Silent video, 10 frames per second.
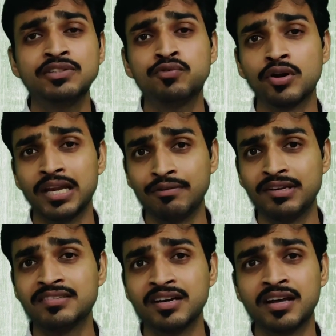foreign
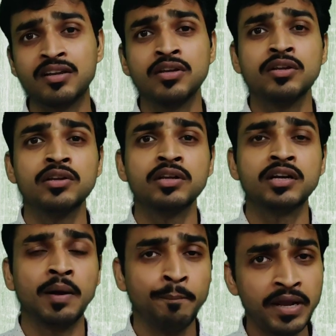languages are
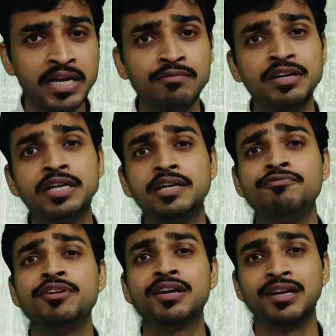comparatively
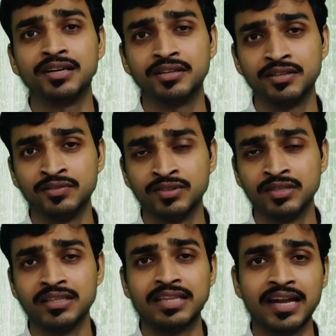difficult
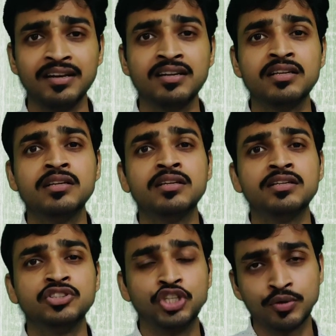than
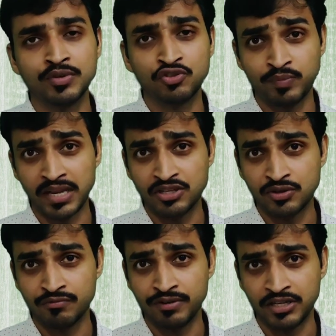German, Spanish
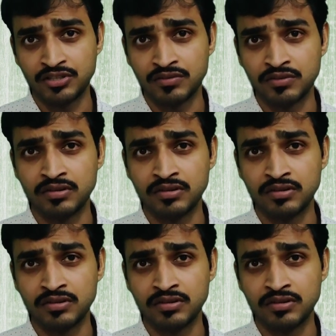or French.